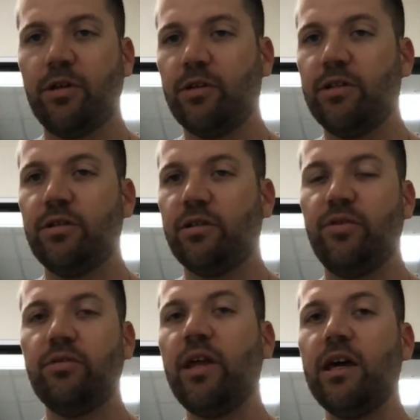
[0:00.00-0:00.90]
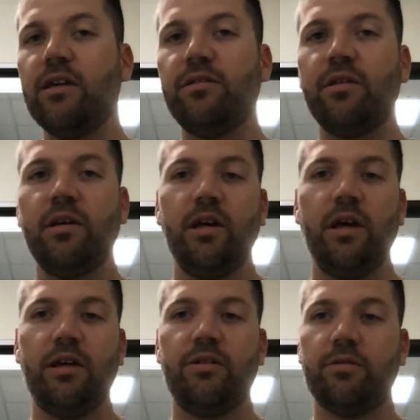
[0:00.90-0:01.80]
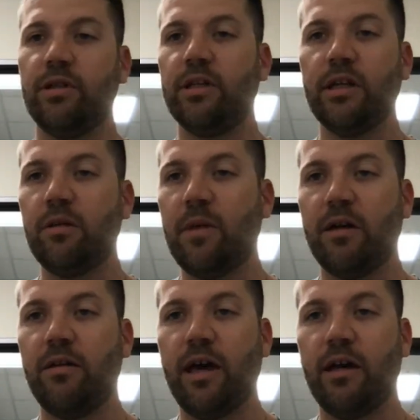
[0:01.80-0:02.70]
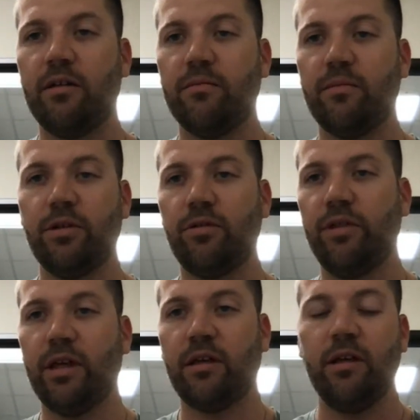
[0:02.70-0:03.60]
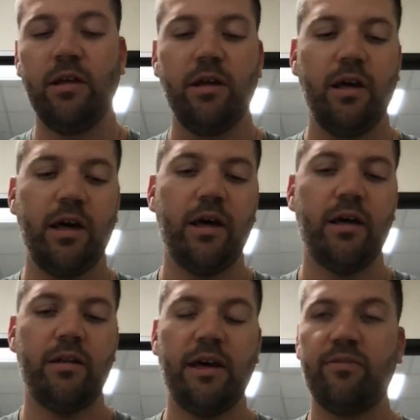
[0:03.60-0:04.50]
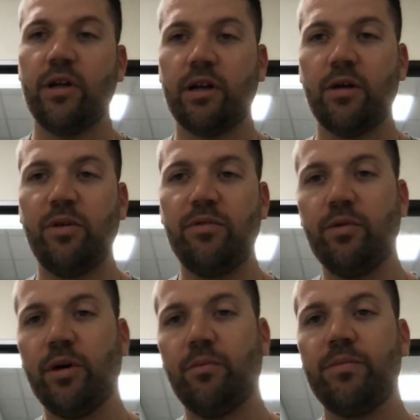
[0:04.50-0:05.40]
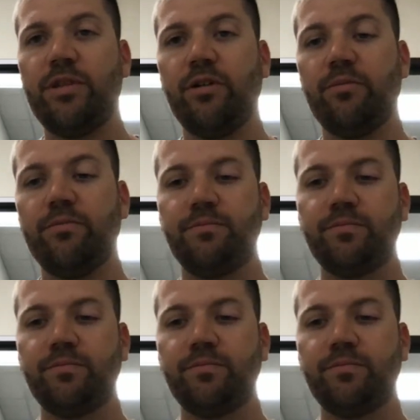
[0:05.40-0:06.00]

It only took a few days to really get them out of that little thing, that flare up, if you will. So,